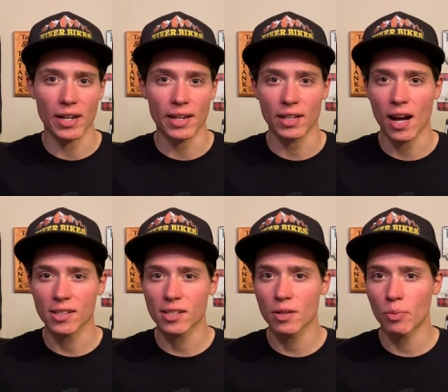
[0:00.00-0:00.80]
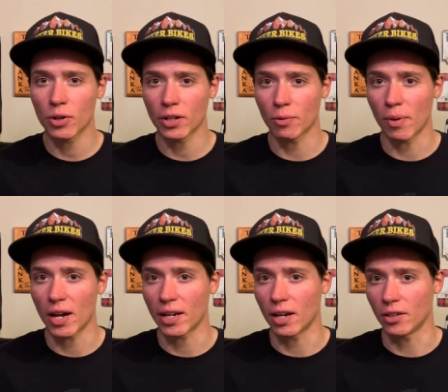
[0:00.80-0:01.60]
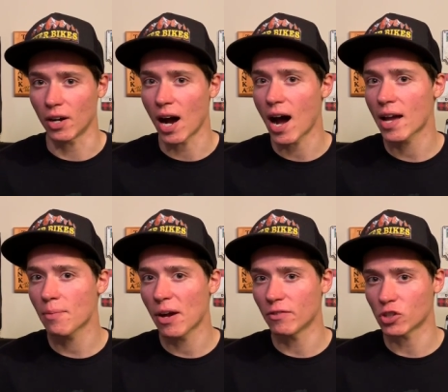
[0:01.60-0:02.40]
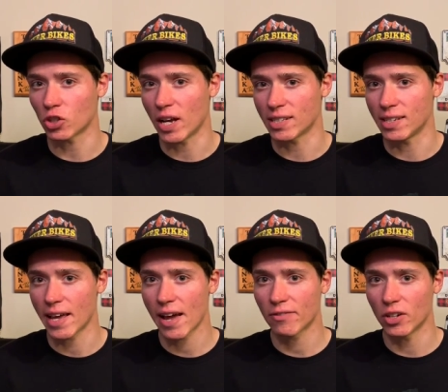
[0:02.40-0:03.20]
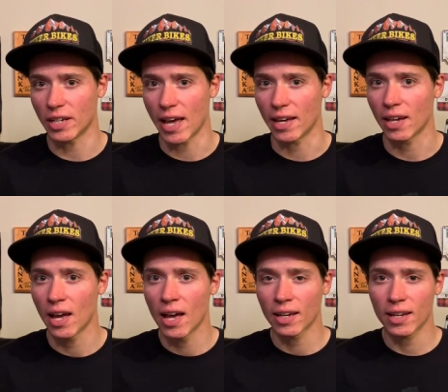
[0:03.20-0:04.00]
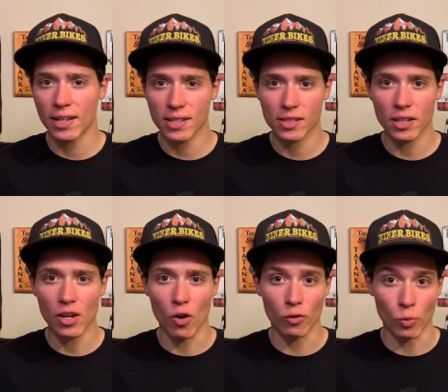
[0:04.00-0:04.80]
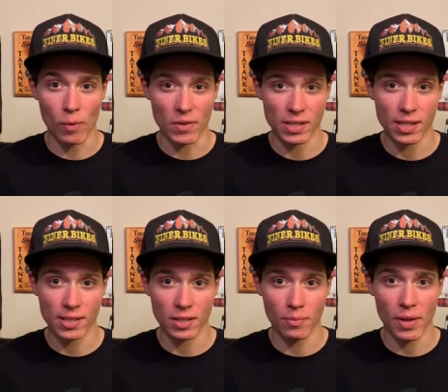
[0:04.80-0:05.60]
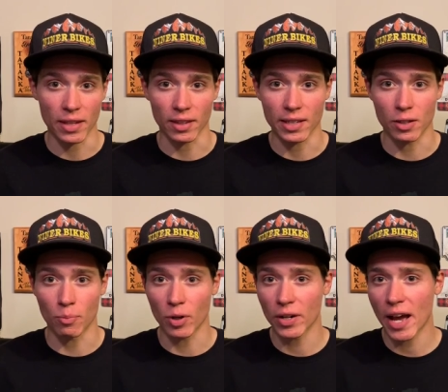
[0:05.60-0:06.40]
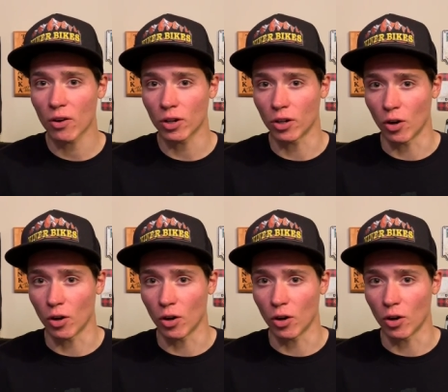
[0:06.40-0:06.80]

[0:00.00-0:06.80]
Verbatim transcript: and constantly putting your body under a high amount of stress day after day can easily overwhelm the system and lead to burnout or